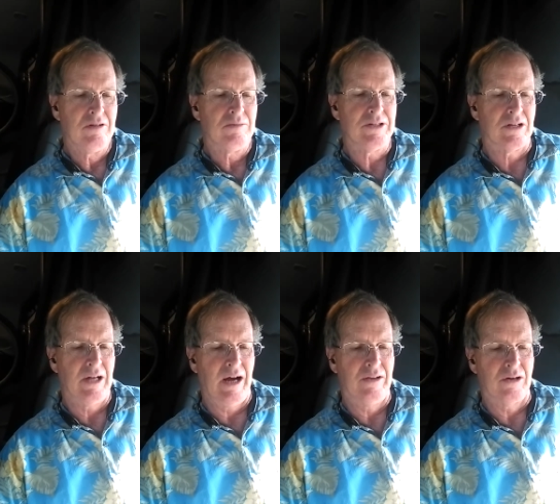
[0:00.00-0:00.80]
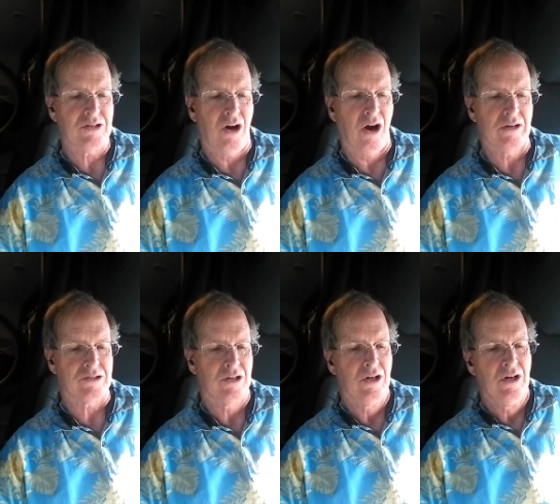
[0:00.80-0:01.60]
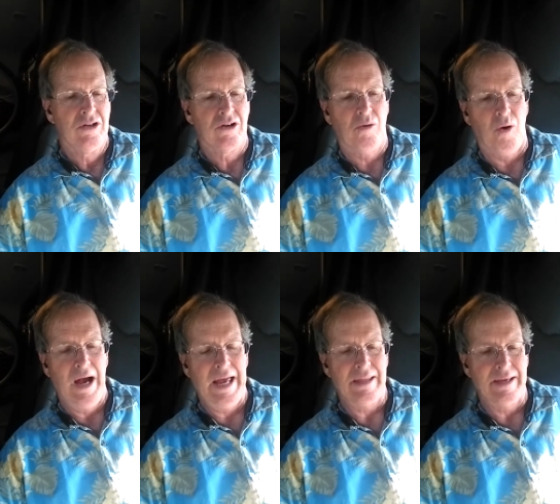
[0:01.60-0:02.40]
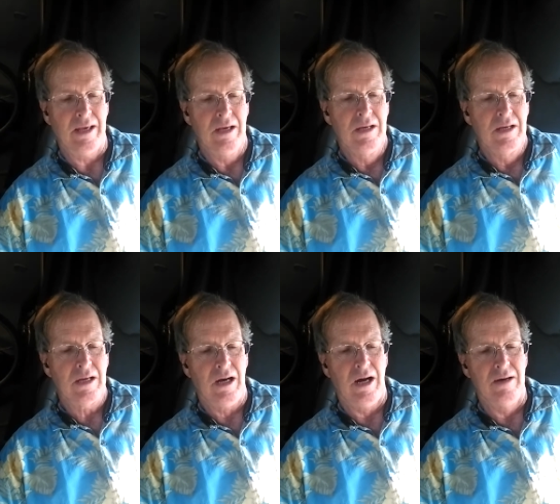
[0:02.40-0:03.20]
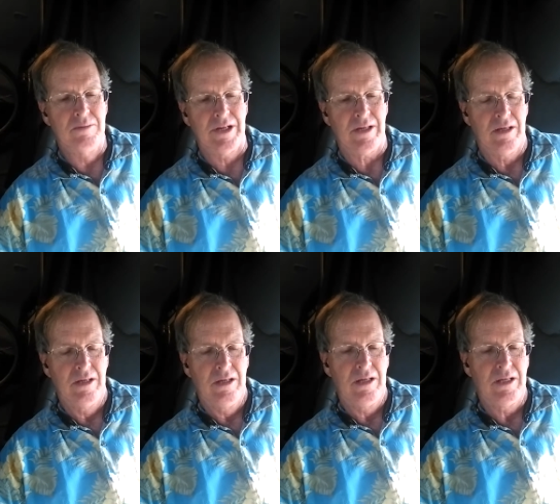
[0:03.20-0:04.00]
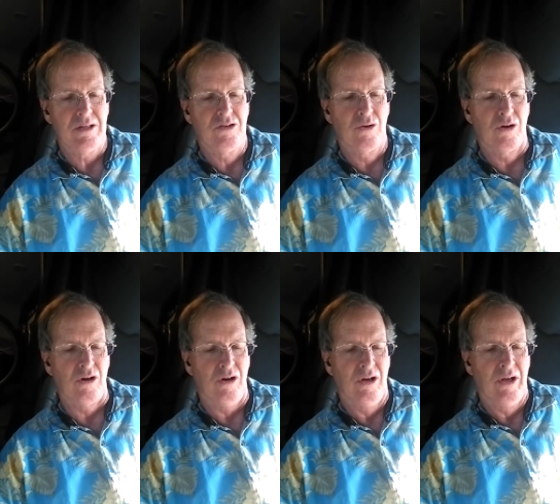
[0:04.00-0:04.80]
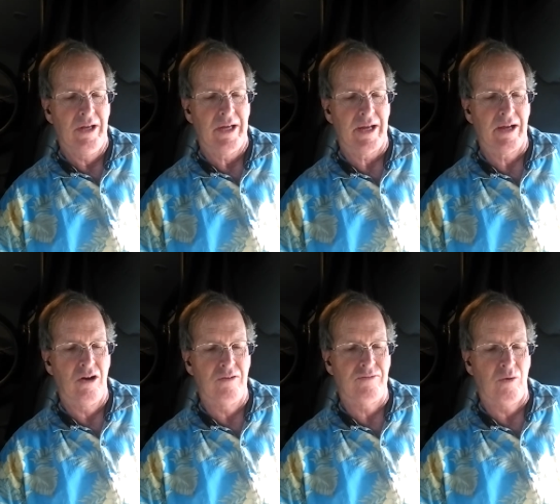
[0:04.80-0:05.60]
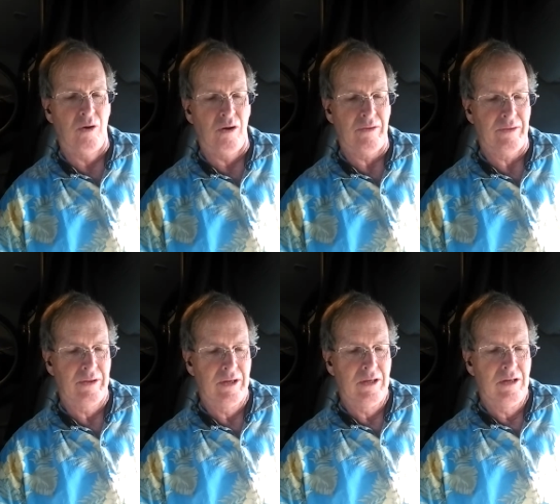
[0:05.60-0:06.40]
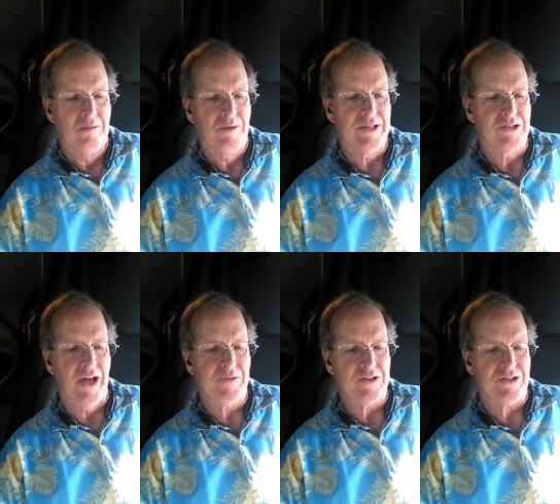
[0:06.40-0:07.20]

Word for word: Please allow those hearts to quietly, calmly endure and go forward. Please let the